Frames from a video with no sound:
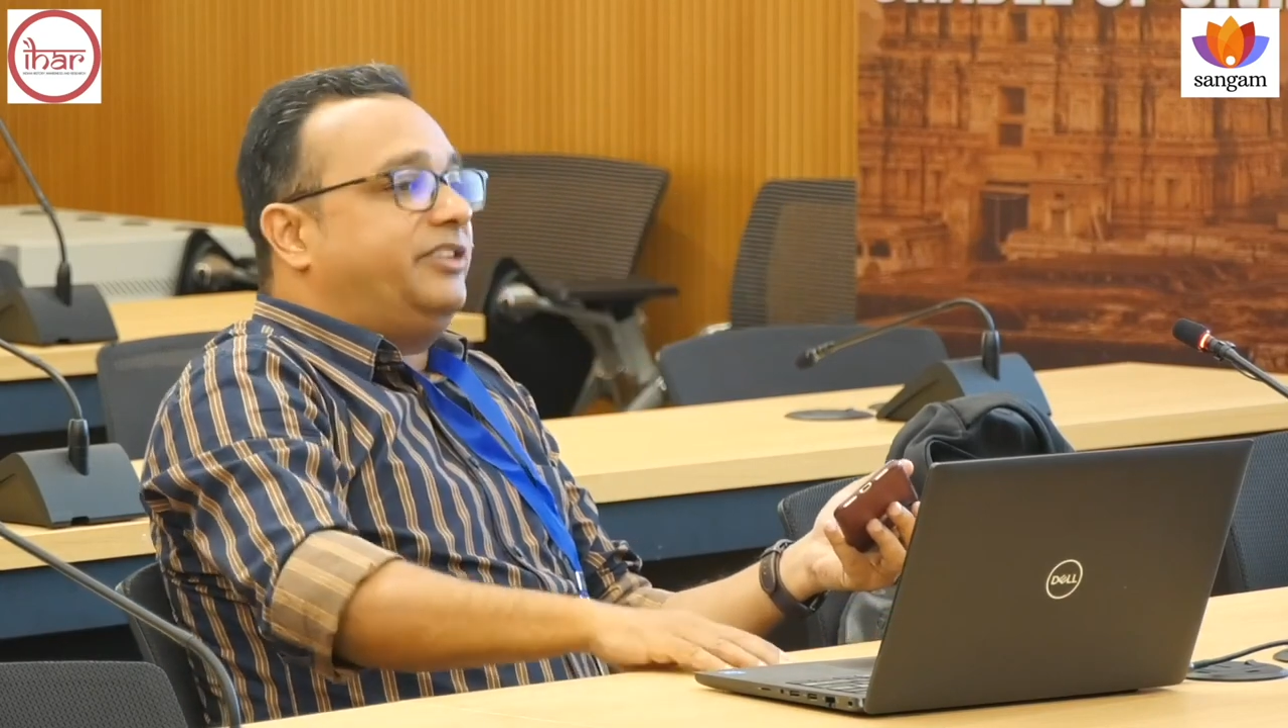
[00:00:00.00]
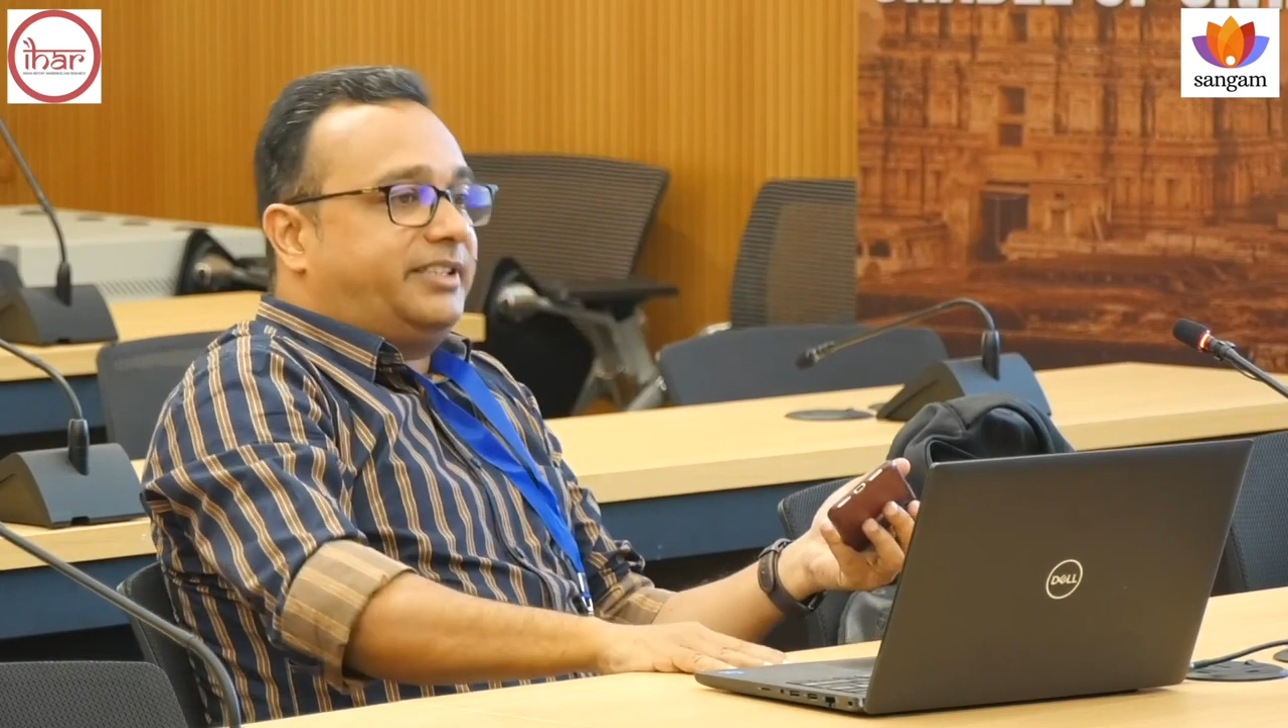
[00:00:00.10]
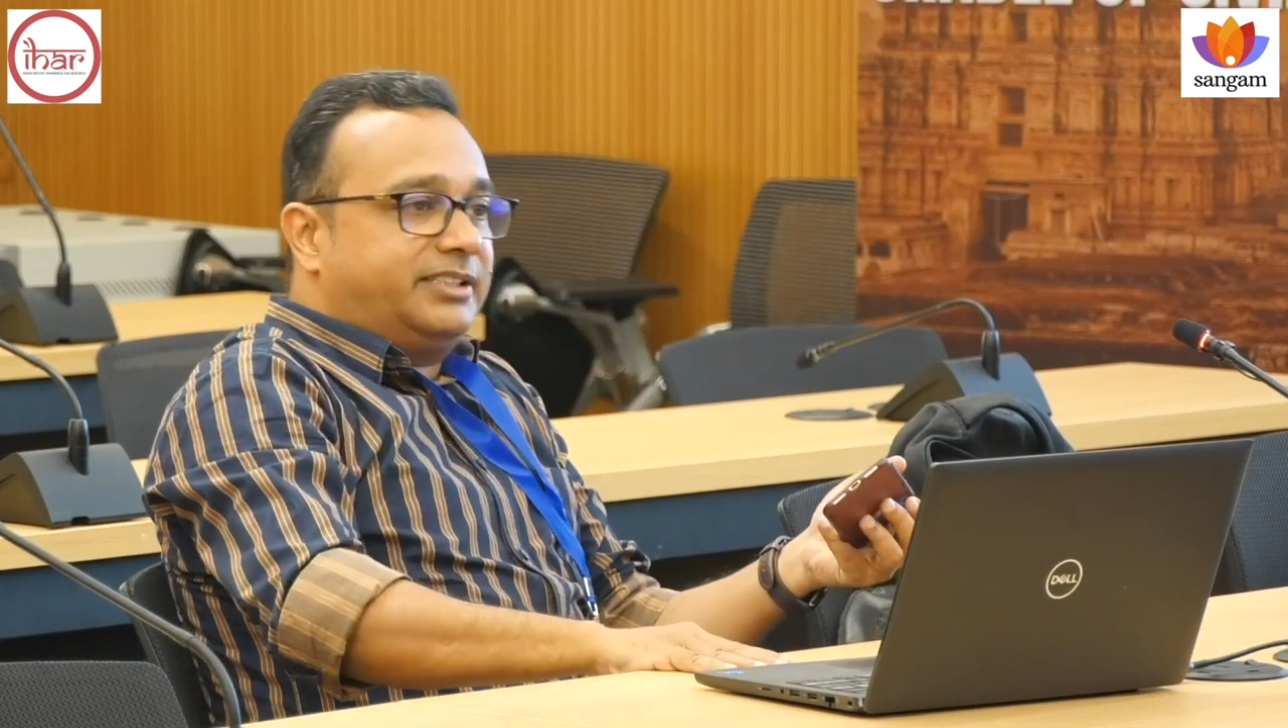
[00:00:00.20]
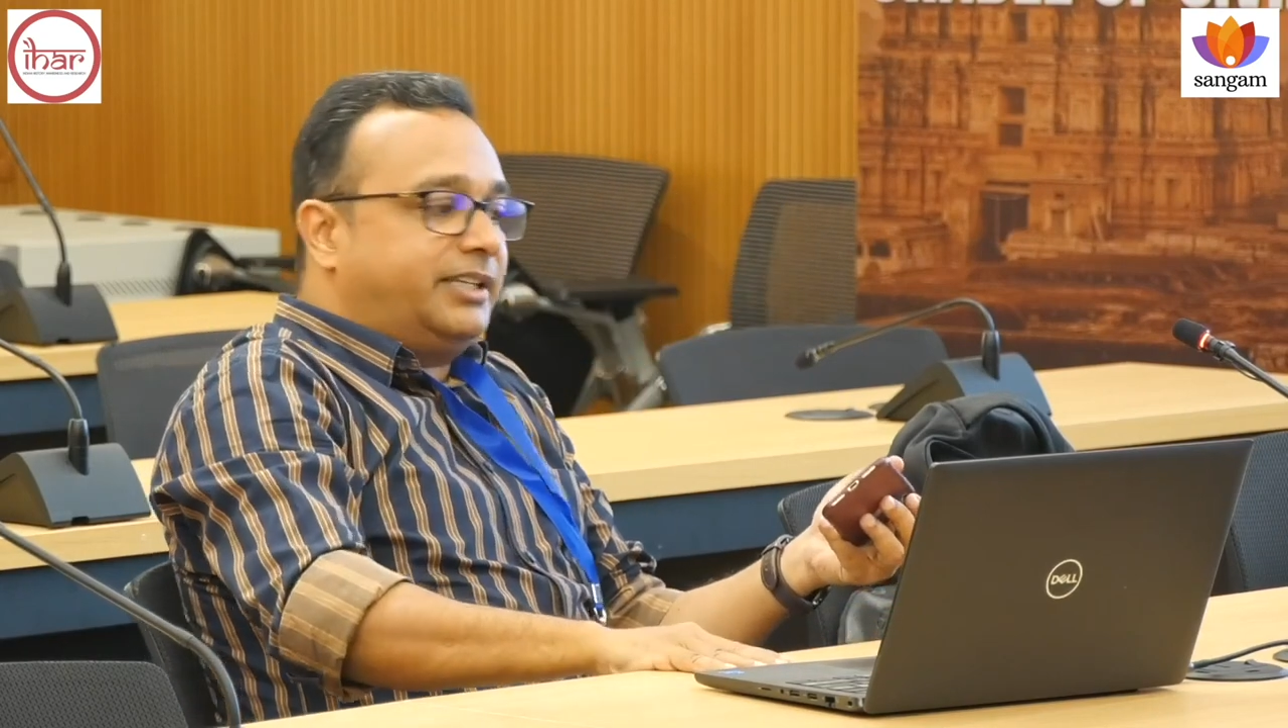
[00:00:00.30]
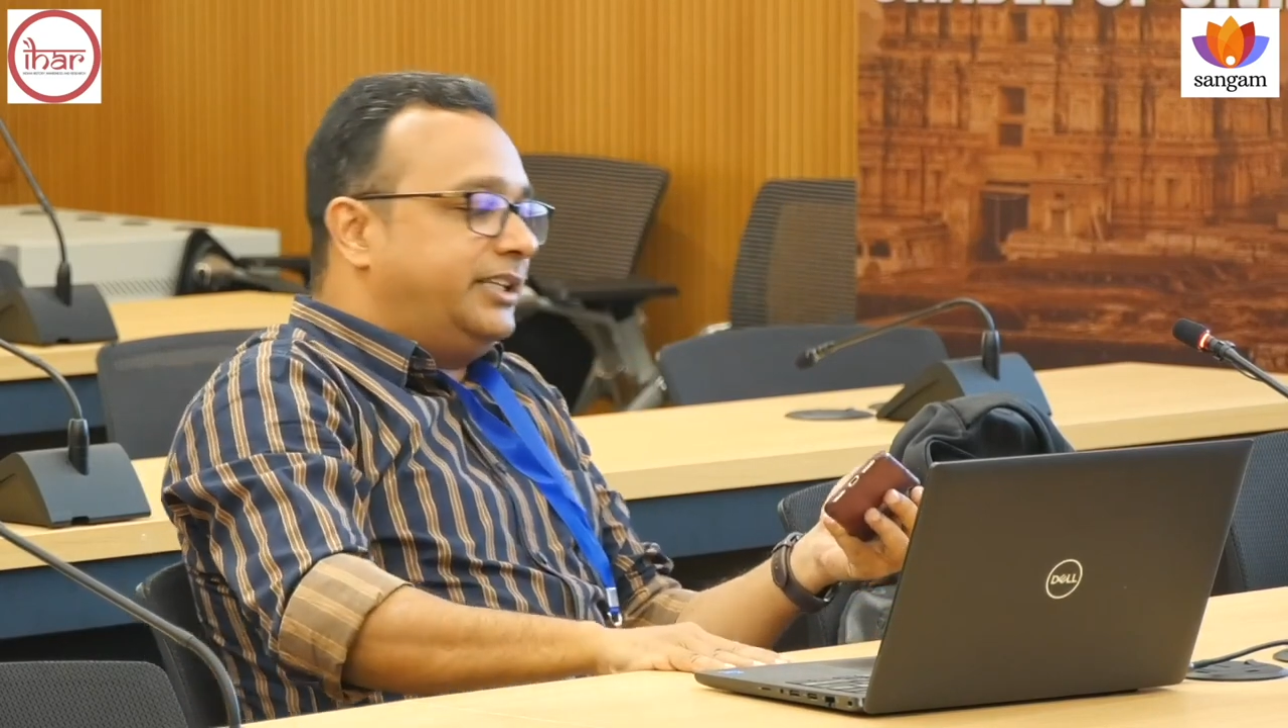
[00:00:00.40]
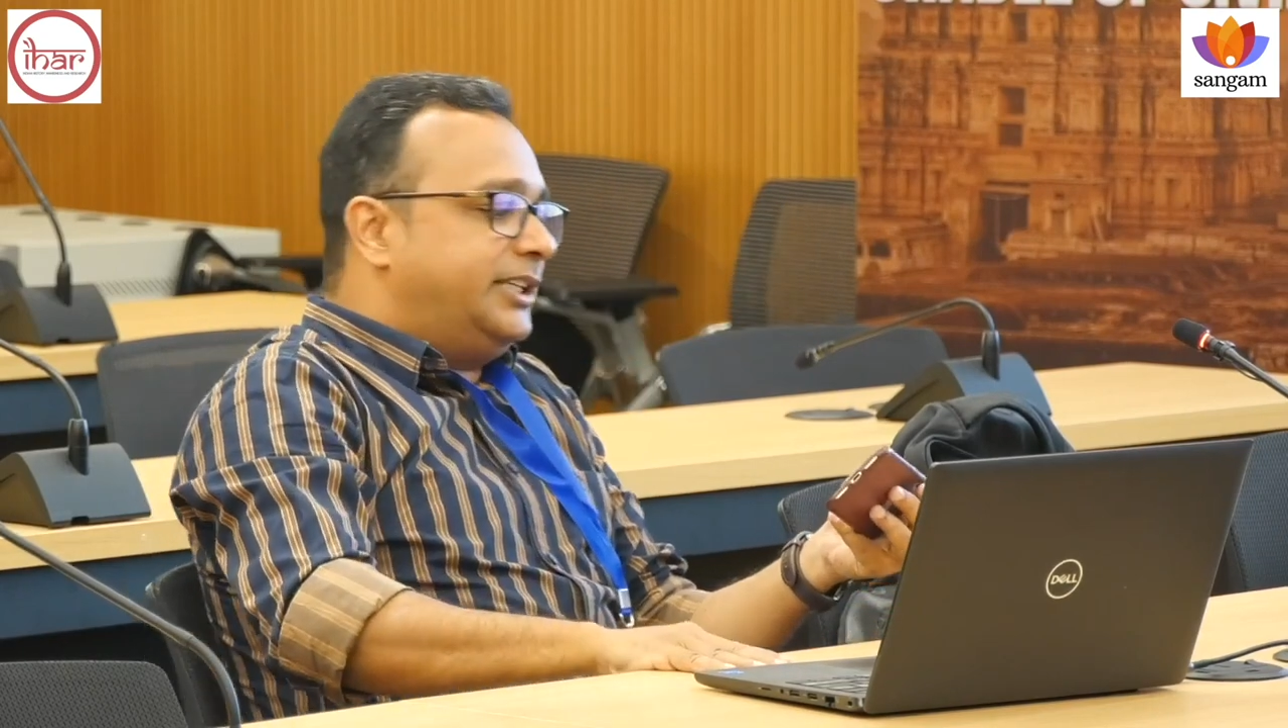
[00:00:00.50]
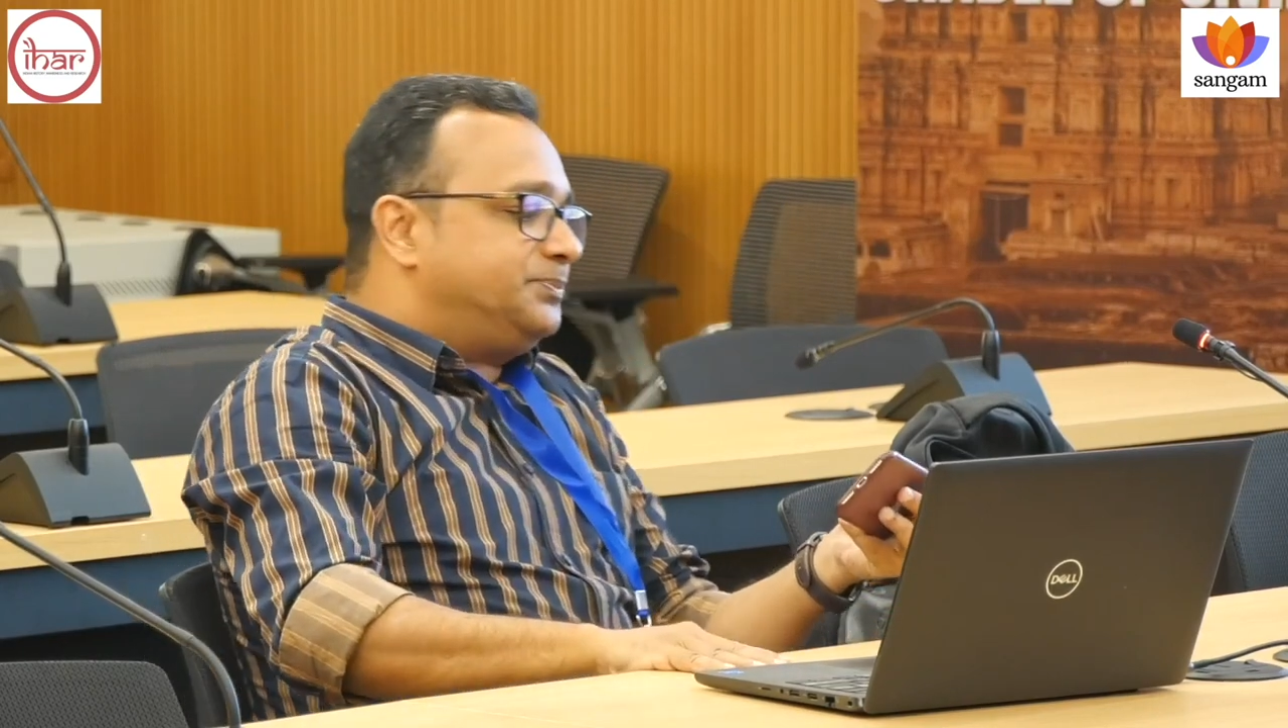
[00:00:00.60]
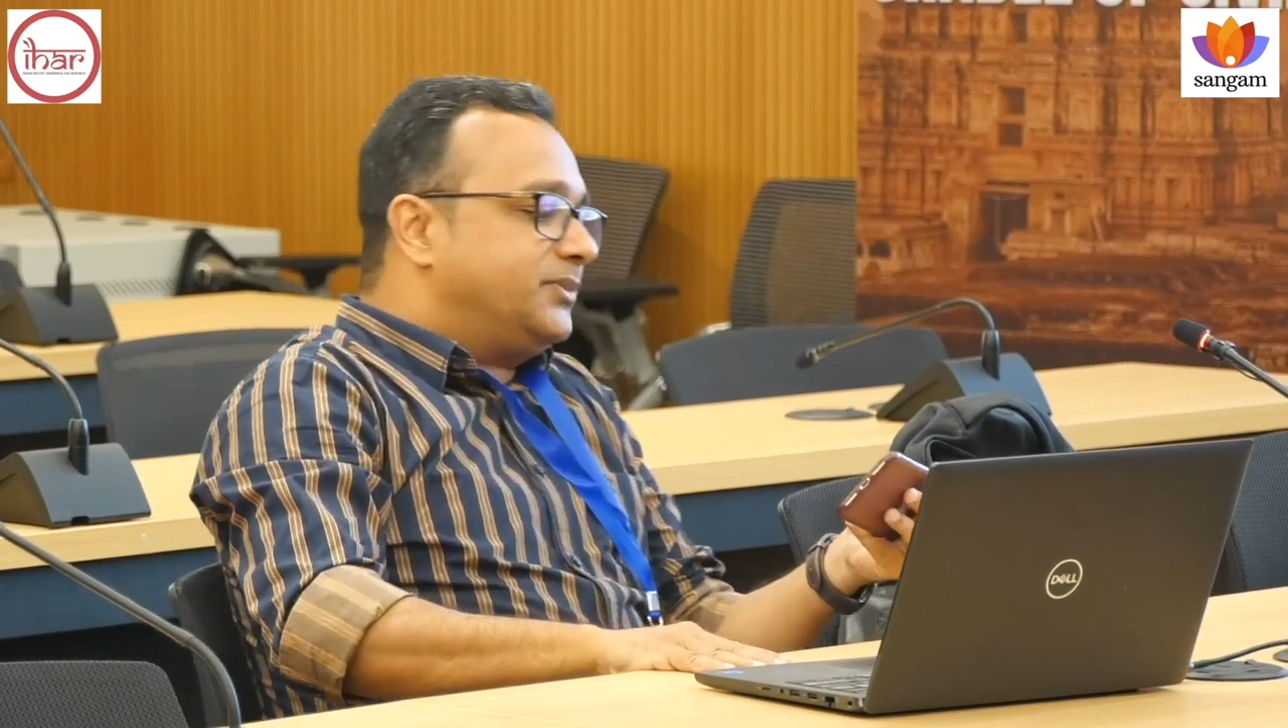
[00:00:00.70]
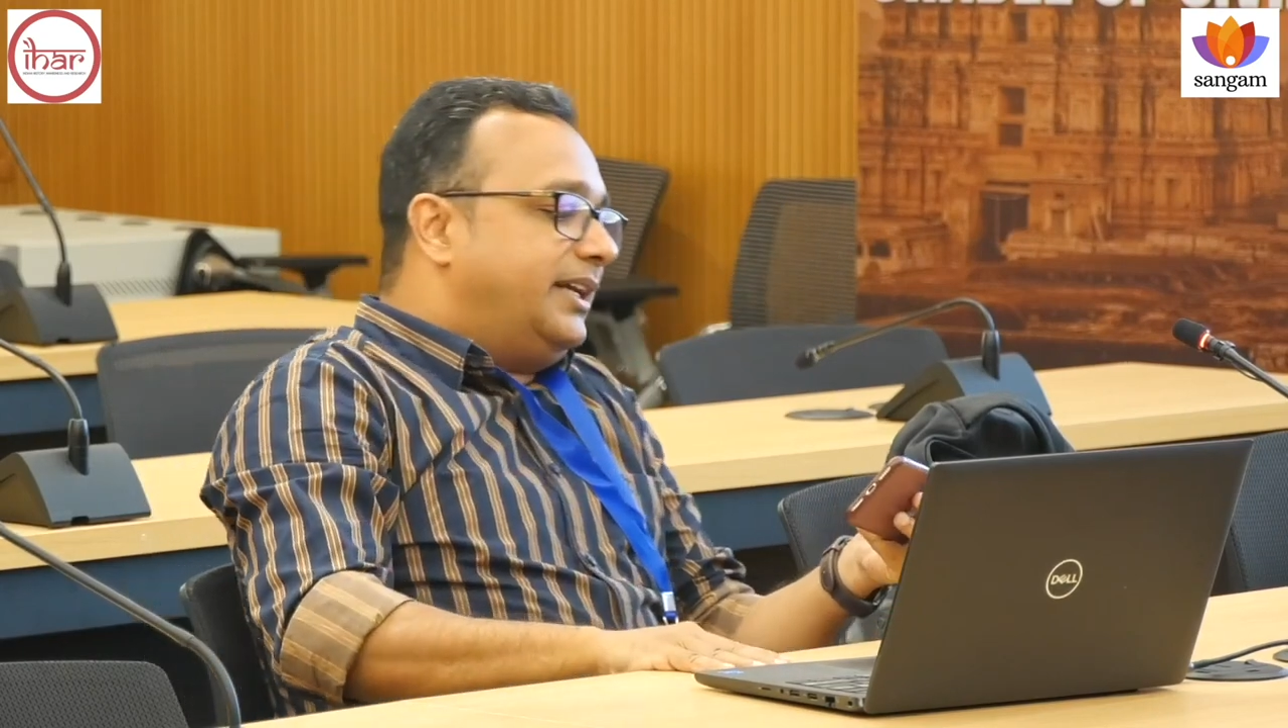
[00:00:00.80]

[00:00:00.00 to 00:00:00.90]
visarjaniya